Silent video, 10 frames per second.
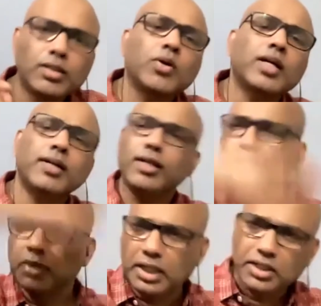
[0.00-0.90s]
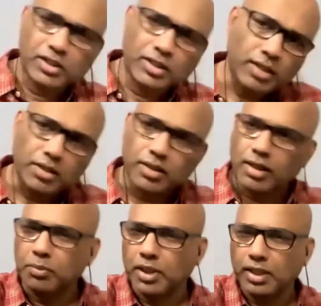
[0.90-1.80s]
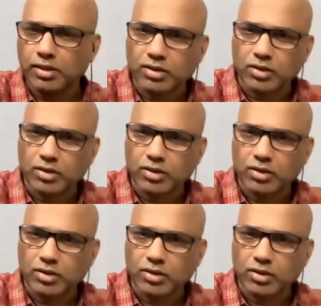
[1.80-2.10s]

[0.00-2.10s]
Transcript: there were deliberations and deliberations,